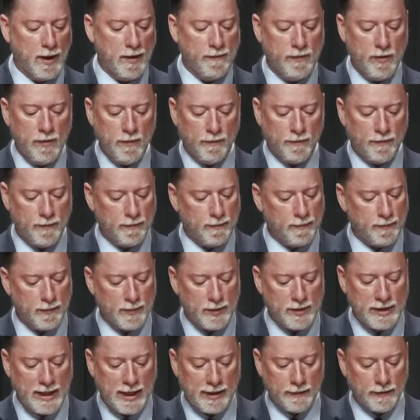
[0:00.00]
If you've
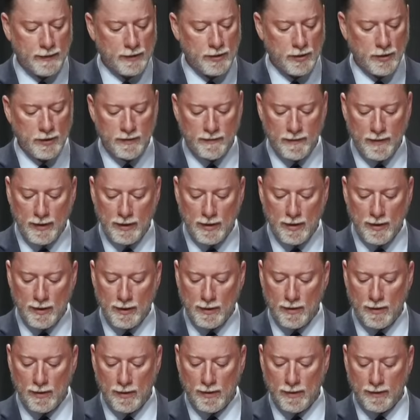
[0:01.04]
sat in the church very
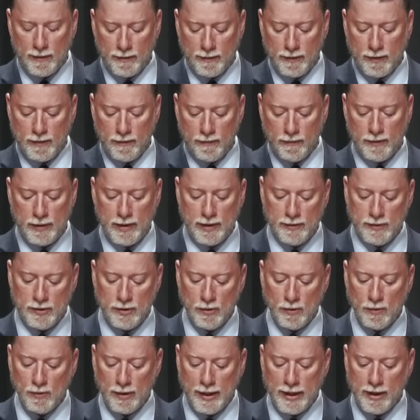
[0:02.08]
long at all, you've
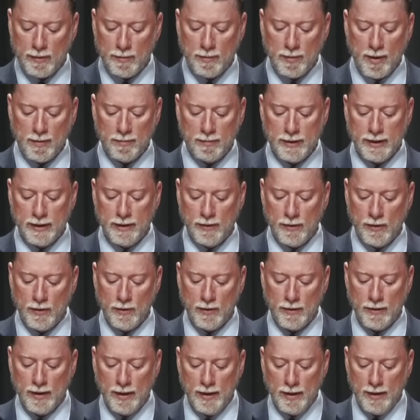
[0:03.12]
sooner or later probably
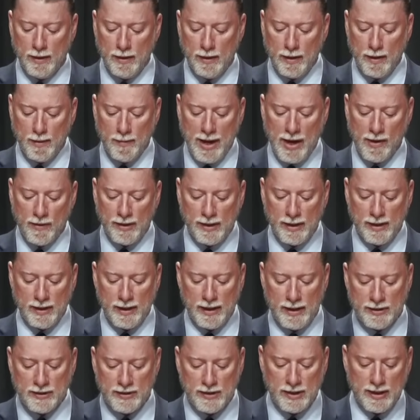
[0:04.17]
heard
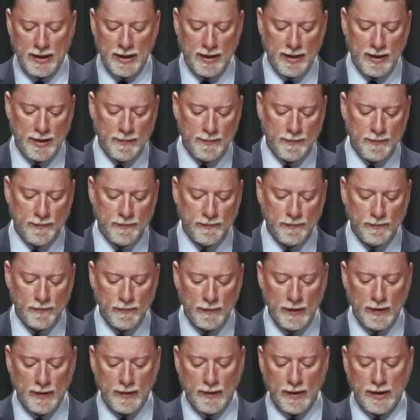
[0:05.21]
about um,
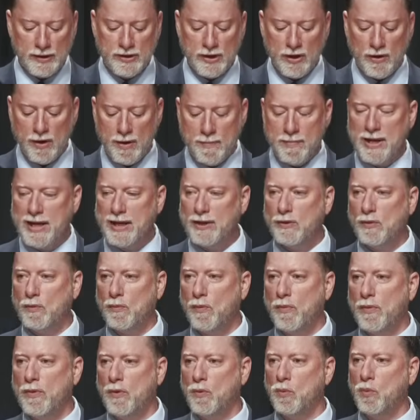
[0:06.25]
Assyria being
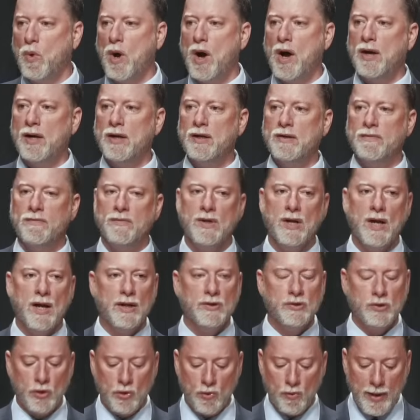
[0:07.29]
the, the rod of
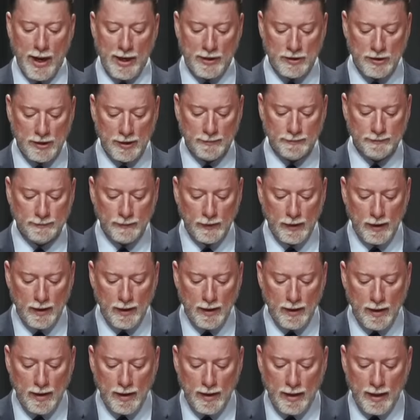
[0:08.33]
God's correction.
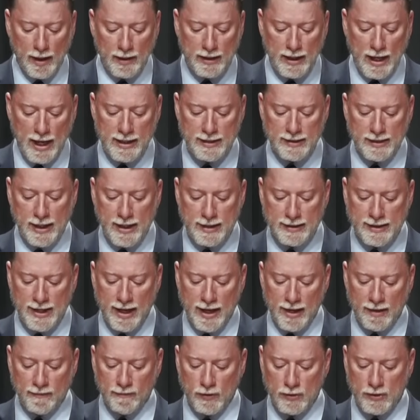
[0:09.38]
In Isaiah
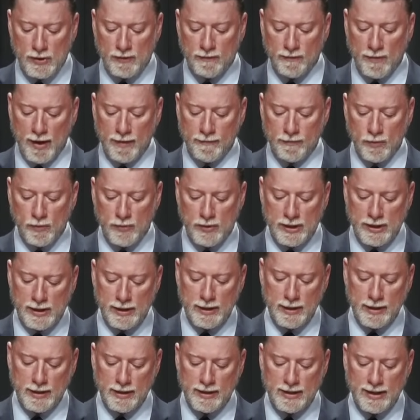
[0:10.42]
10, verses 5
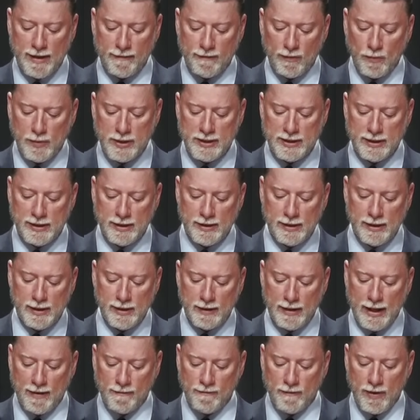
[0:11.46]
through 7, we see
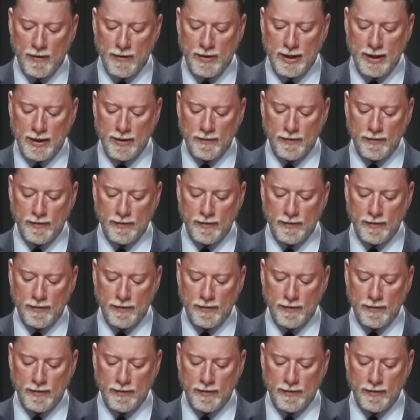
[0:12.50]
that, that very